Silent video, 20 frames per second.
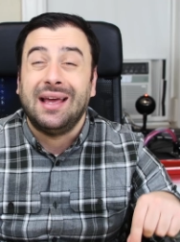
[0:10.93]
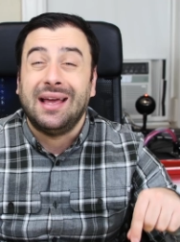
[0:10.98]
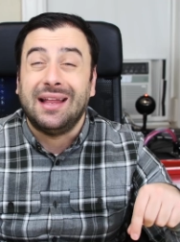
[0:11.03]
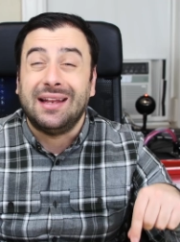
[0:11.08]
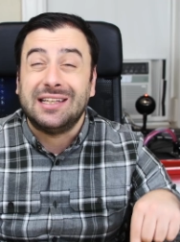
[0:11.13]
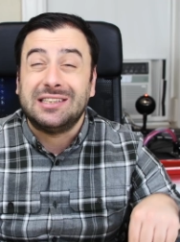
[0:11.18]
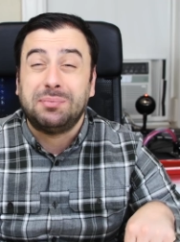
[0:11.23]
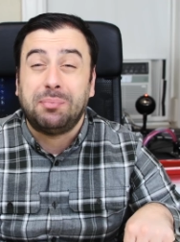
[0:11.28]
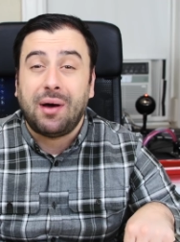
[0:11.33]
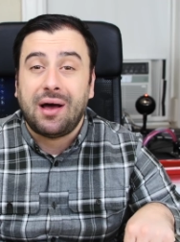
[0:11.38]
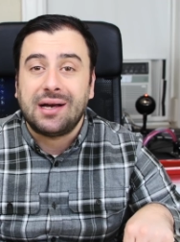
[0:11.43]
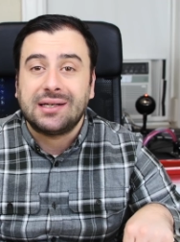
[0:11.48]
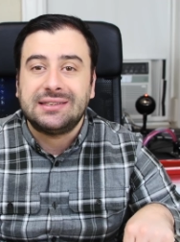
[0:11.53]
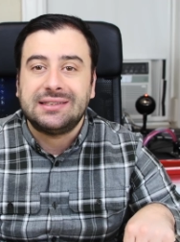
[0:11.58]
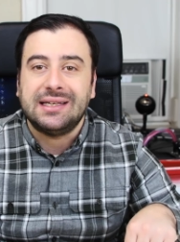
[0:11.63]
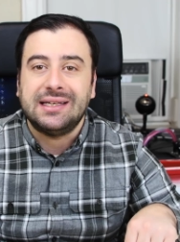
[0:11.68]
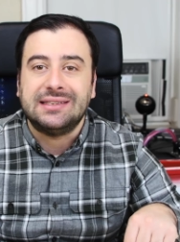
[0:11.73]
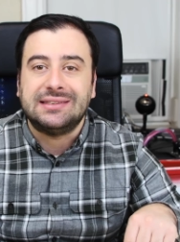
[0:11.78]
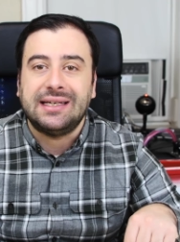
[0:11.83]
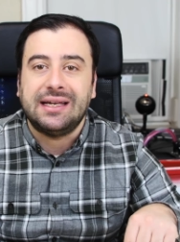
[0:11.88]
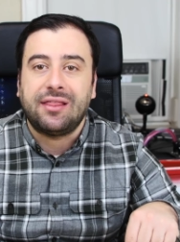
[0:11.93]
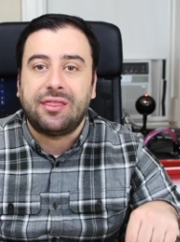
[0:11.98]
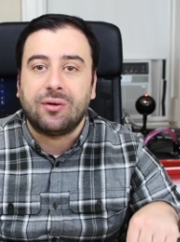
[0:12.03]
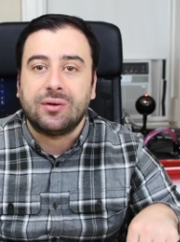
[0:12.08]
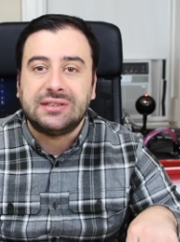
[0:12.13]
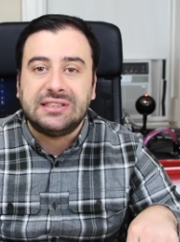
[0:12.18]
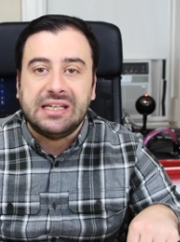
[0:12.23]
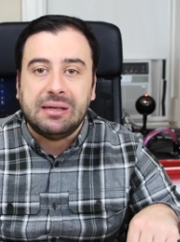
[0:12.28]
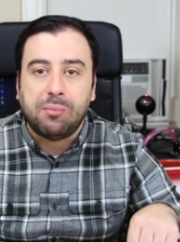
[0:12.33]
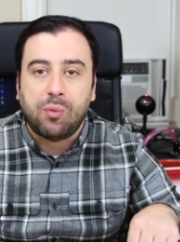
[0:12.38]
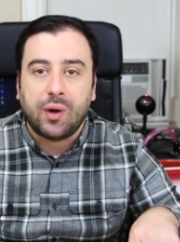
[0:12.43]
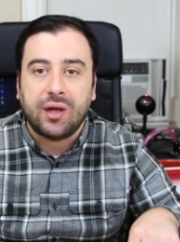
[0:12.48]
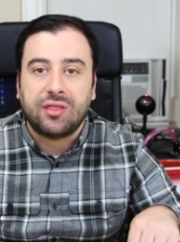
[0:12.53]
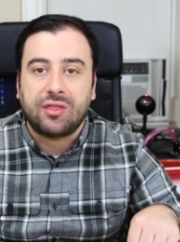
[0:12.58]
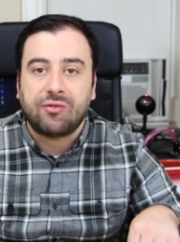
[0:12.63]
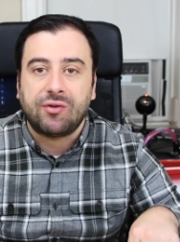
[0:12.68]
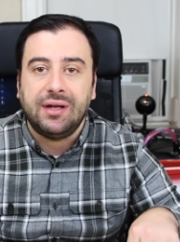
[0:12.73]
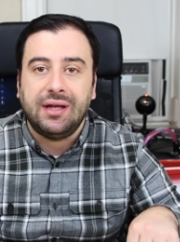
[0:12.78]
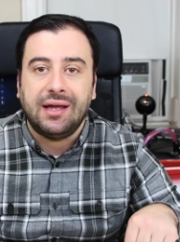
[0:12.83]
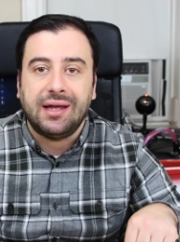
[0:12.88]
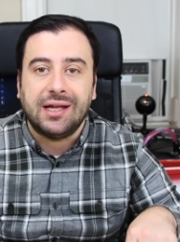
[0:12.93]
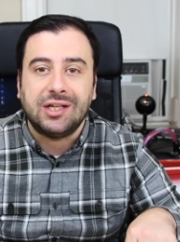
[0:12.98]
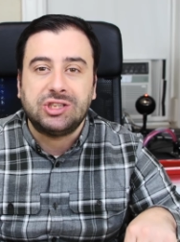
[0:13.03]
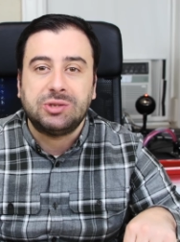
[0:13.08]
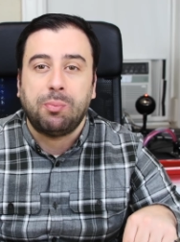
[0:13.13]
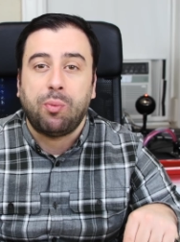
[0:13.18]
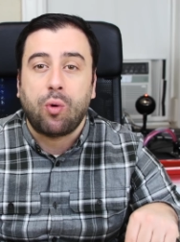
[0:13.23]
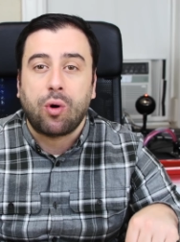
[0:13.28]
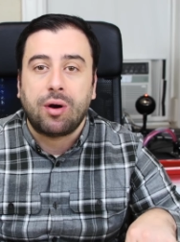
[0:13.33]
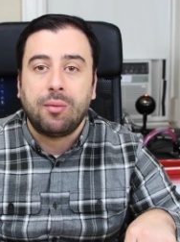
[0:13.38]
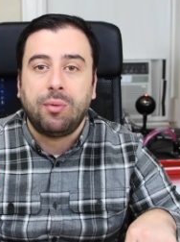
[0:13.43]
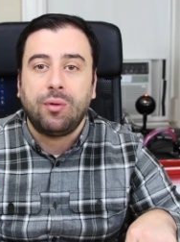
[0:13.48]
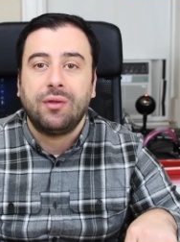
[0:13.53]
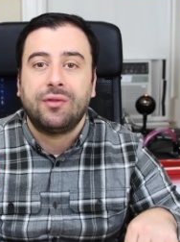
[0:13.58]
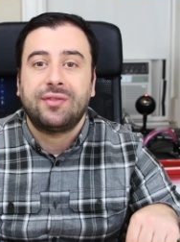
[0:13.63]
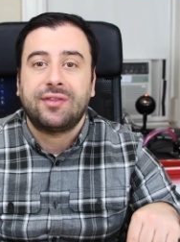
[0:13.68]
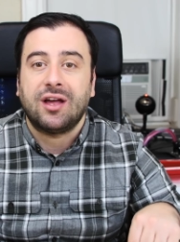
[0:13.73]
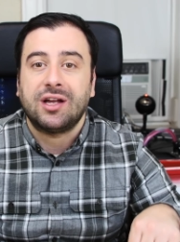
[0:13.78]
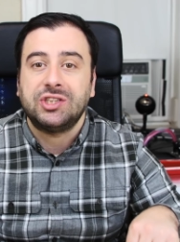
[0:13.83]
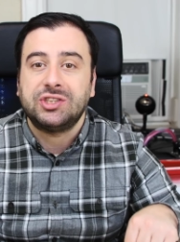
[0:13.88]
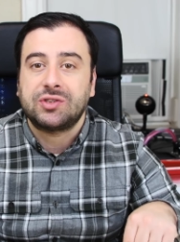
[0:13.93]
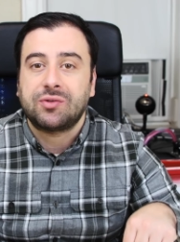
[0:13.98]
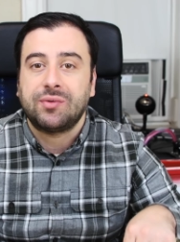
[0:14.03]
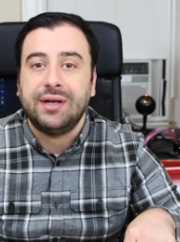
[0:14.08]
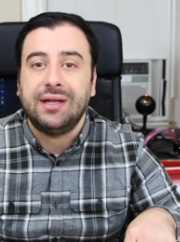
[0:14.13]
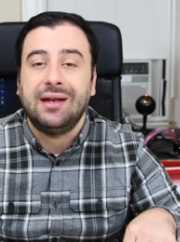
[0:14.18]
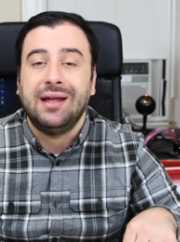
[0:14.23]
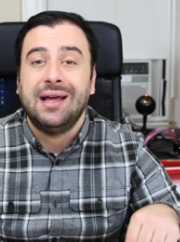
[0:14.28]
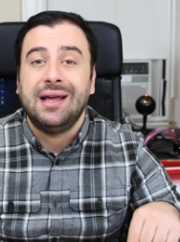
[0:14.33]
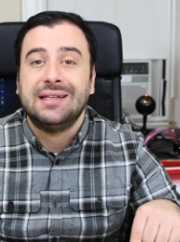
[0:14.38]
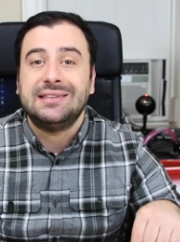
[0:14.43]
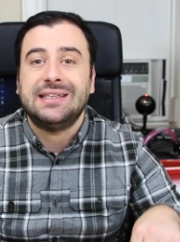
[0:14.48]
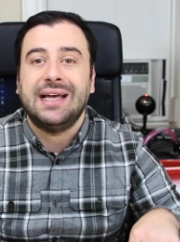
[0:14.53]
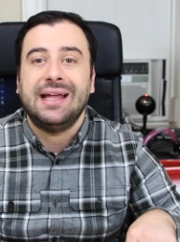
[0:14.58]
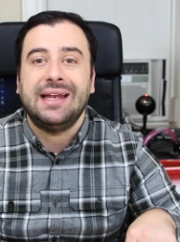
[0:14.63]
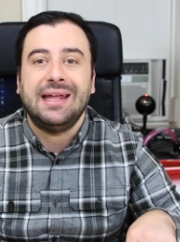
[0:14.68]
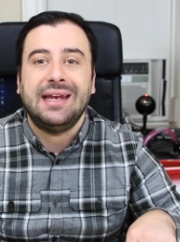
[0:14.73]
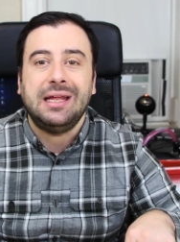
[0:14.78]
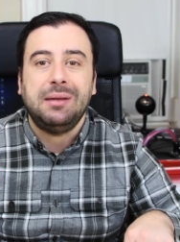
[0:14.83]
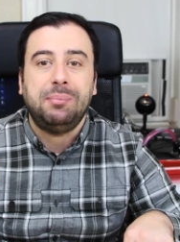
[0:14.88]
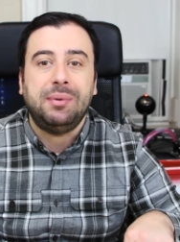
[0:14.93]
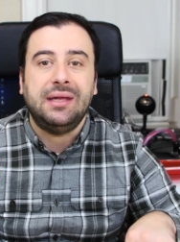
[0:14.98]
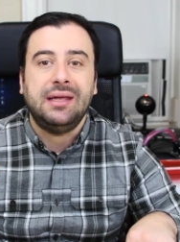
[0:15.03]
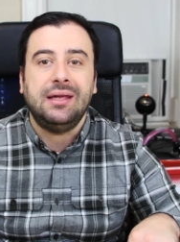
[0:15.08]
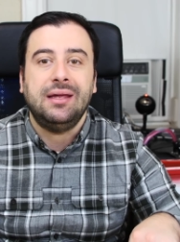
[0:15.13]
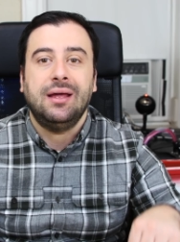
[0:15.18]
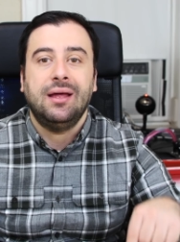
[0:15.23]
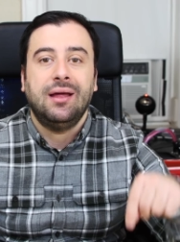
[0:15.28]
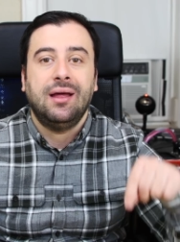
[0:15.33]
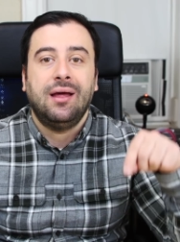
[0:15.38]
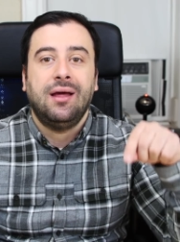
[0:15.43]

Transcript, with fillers: And this box is a 13.3 inch portable touchscreen 1080p